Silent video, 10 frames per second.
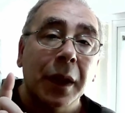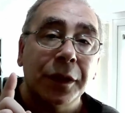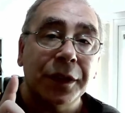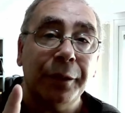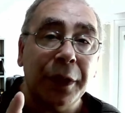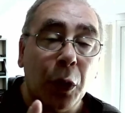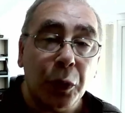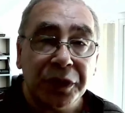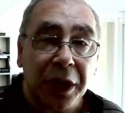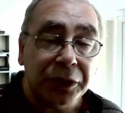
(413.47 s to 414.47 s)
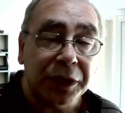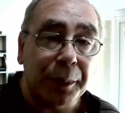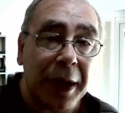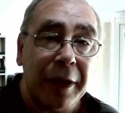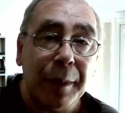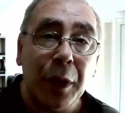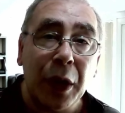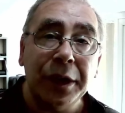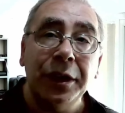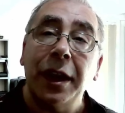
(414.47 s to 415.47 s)
something also to bear in
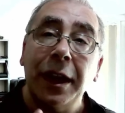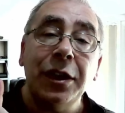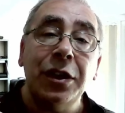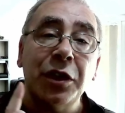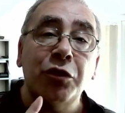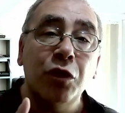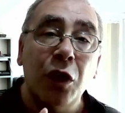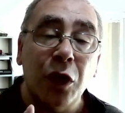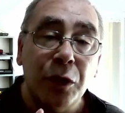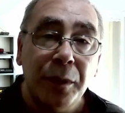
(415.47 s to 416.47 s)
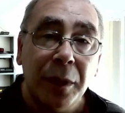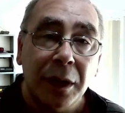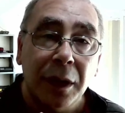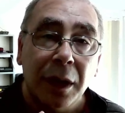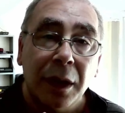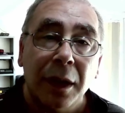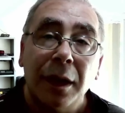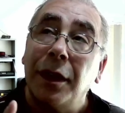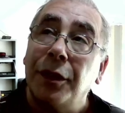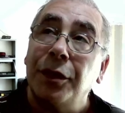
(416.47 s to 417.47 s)
mind, in this room
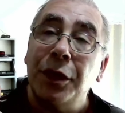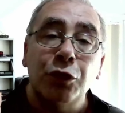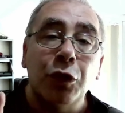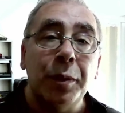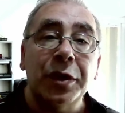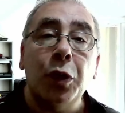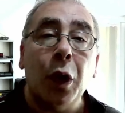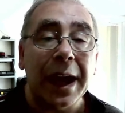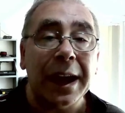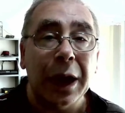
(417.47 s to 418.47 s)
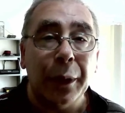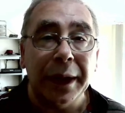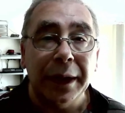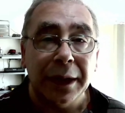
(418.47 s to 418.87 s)
is quite echoey.